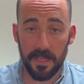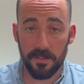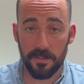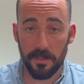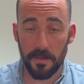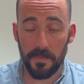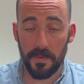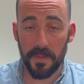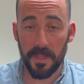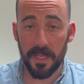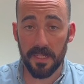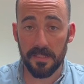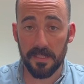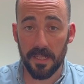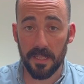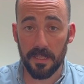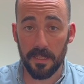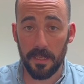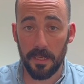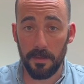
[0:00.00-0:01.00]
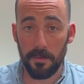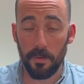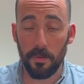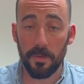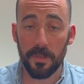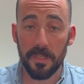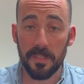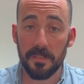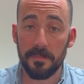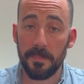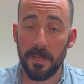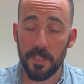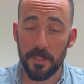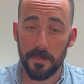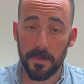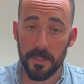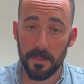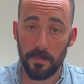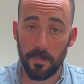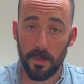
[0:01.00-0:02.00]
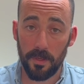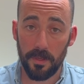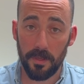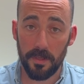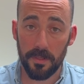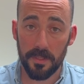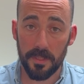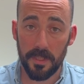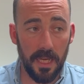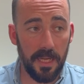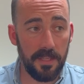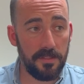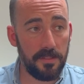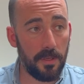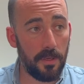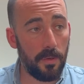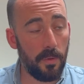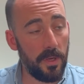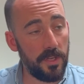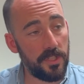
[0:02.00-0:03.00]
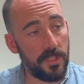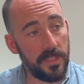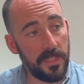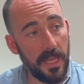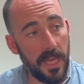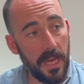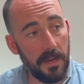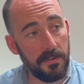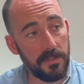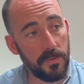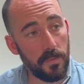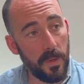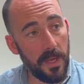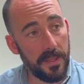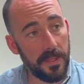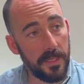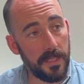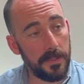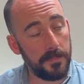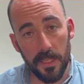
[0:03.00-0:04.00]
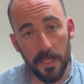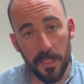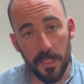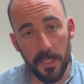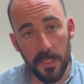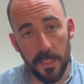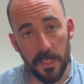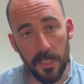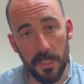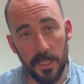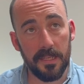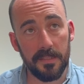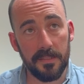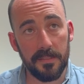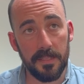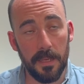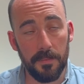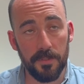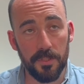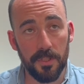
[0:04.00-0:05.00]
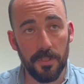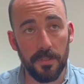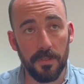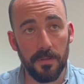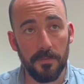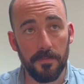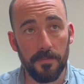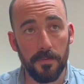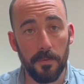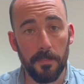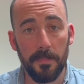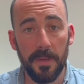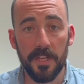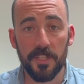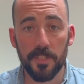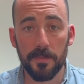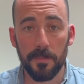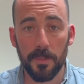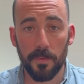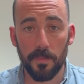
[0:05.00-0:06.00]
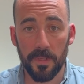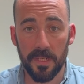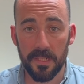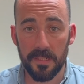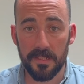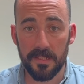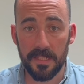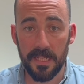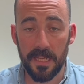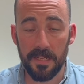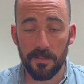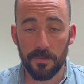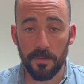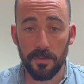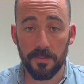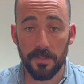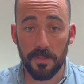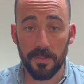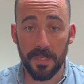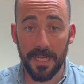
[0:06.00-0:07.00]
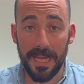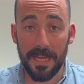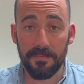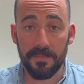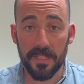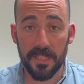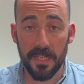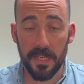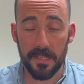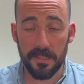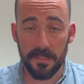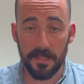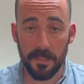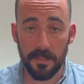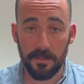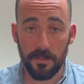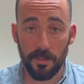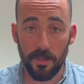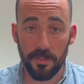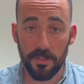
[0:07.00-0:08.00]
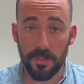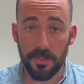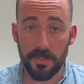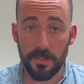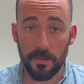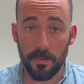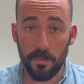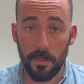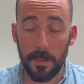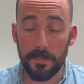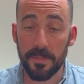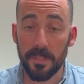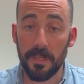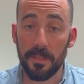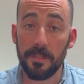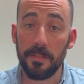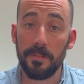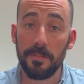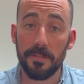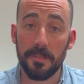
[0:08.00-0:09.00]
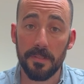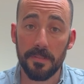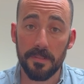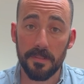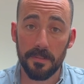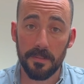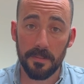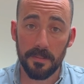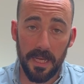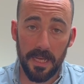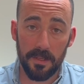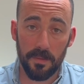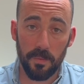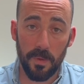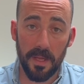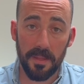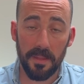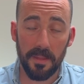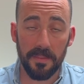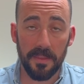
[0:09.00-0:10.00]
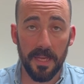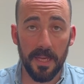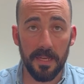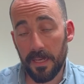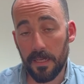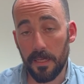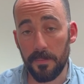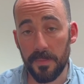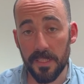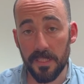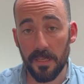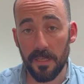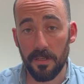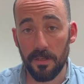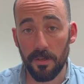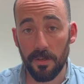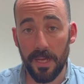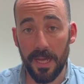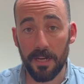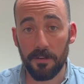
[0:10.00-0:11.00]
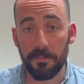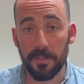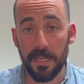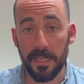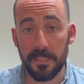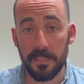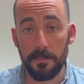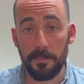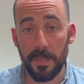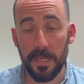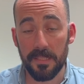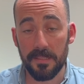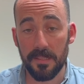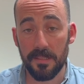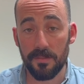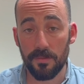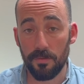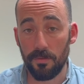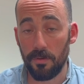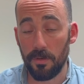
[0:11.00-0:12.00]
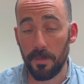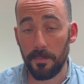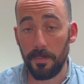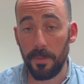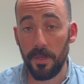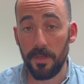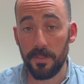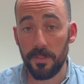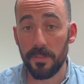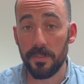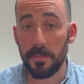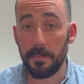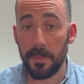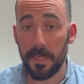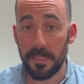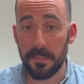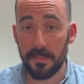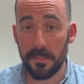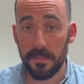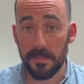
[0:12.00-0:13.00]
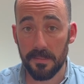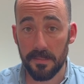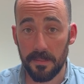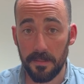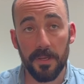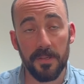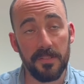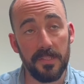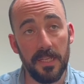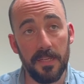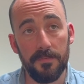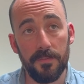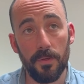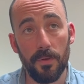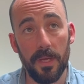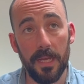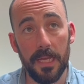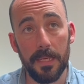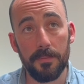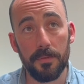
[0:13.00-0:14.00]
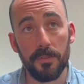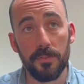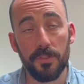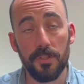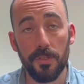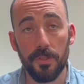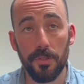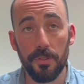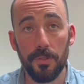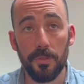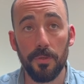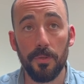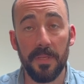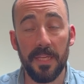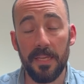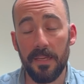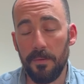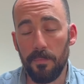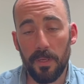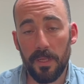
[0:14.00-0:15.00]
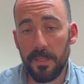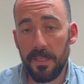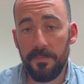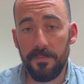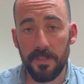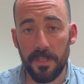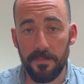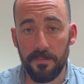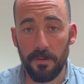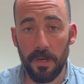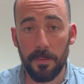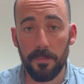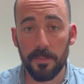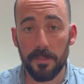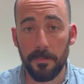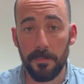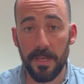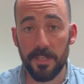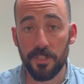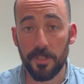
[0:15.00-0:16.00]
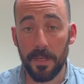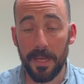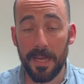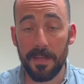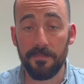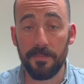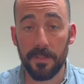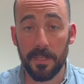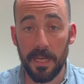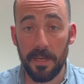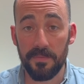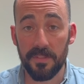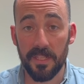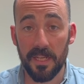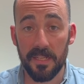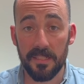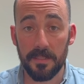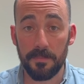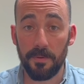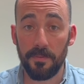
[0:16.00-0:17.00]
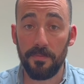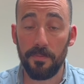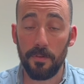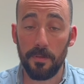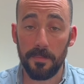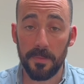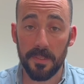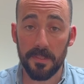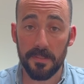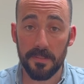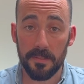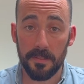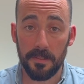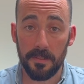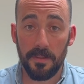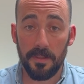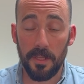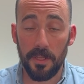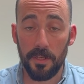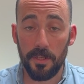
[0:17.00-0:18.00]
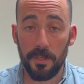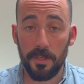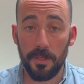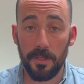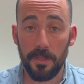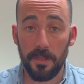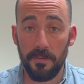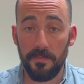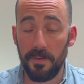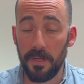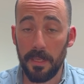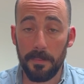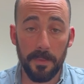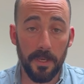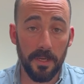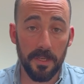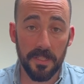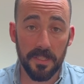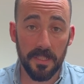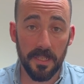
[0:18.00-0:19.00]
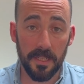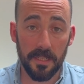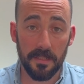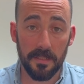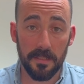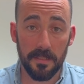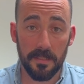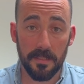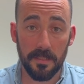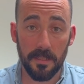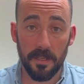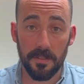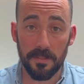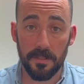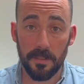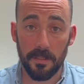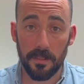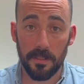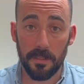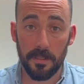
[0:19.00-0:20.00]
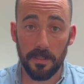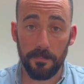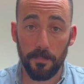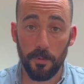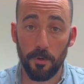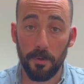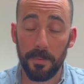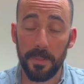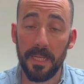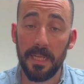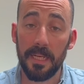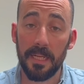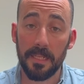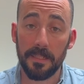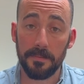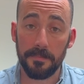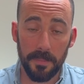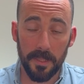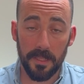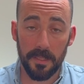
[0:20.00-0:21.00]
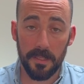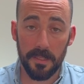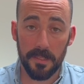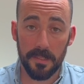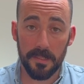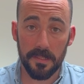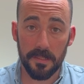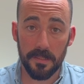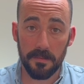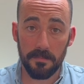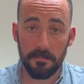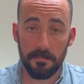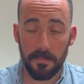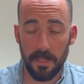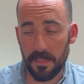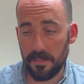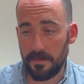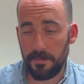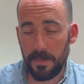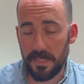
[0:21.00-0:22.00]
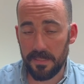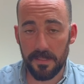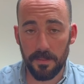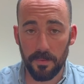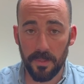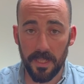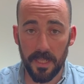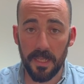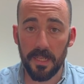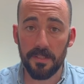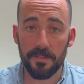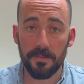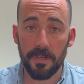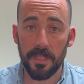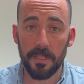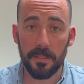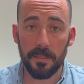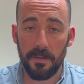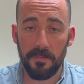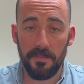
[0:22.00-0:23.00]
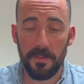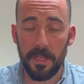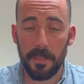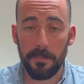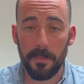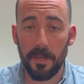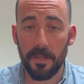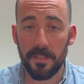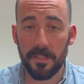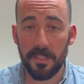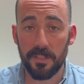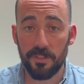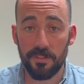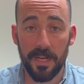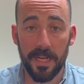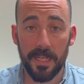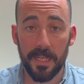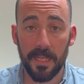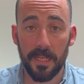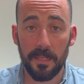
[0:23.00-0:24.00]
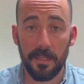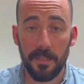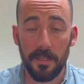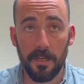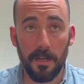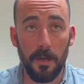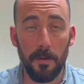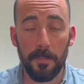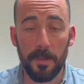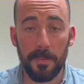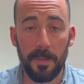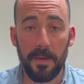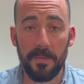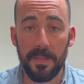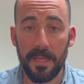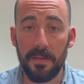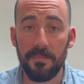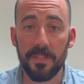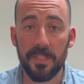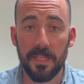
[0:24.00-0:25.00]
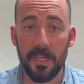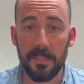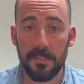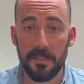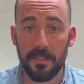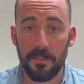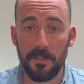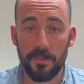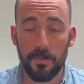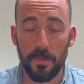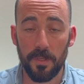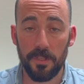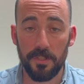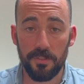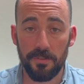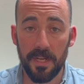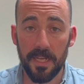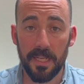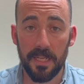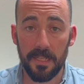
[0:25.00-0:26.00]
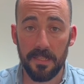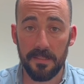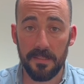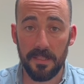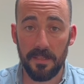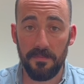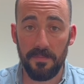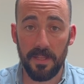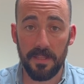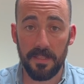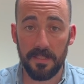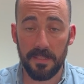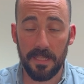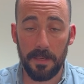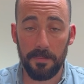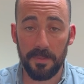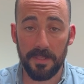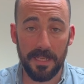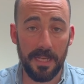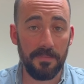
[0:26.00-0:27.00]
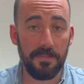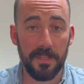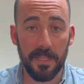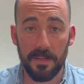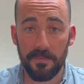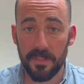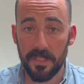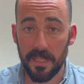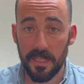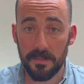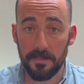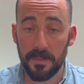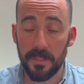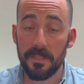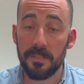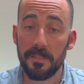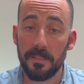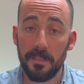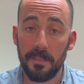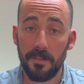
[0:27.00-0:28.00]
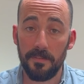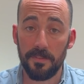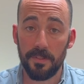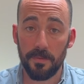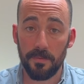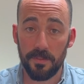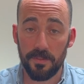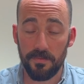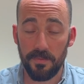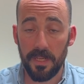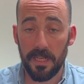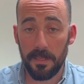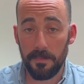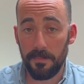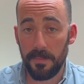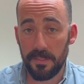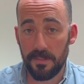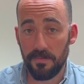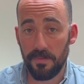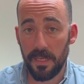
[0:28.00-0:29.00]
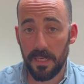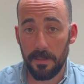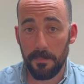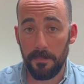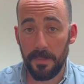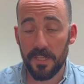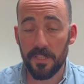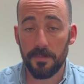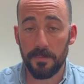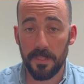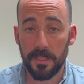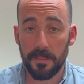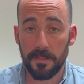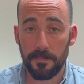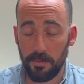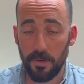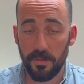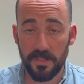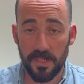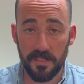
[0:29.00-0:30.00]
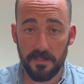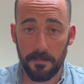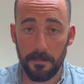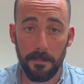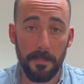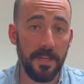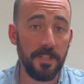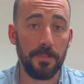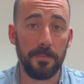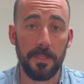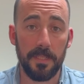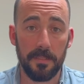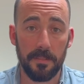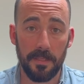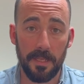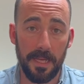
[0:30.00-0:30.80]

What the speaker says: And so for things like audience measurement and whatnot. And so question there is whether the exception for measurement would extend also to advertising, not just website users, and whether that can be done on an aggregated basis or on a per user basis. Because if you're able to, if you're able to measure advertising performance, then affiliate marketing starts to look more appealing, because that's basically what that is, right? Affiliate marketing tracking can't be about the advertising, because what you're tracking is the event that's happened after the advertisement is served. It's really a measurement process of measurement.